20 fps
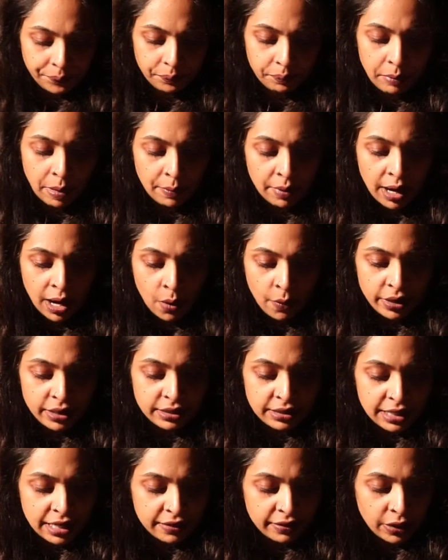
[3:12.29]
remember how I
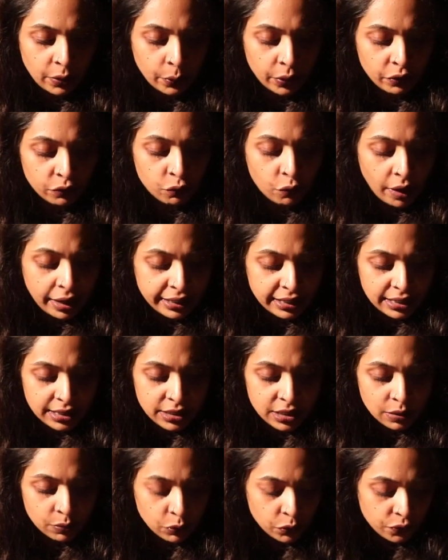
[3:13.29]
said that we're ready
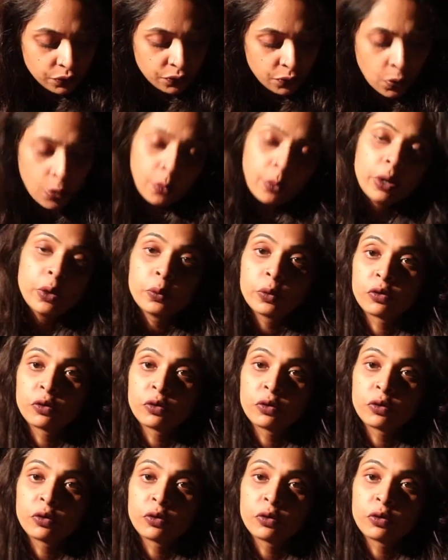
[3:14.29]
to move forward?